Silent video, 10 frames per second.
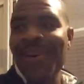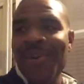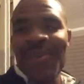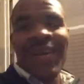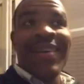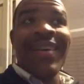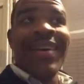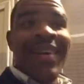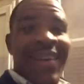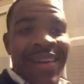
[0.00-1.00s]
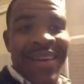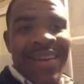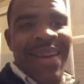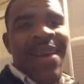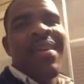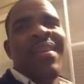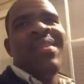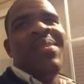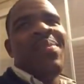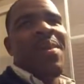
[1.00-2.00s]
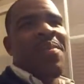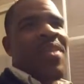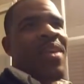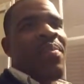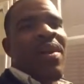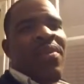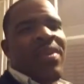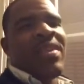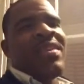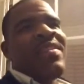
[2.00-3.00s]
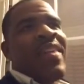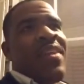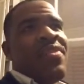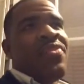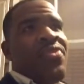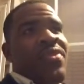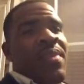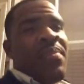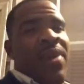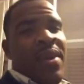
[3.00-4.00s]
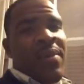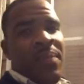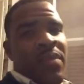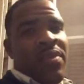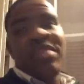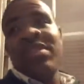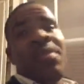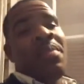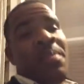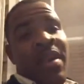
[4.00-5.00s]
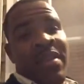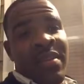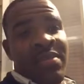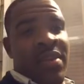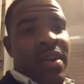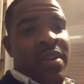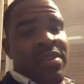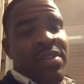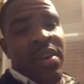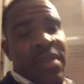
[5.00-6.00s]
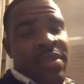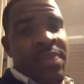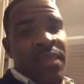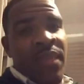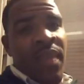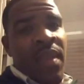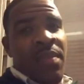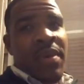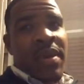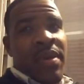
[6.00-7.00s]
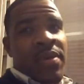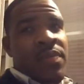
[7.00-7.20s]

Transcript: Oh my God. You know, it made me think about what the sound is truly about. Christian open mic that I'm starting in Charlotte, but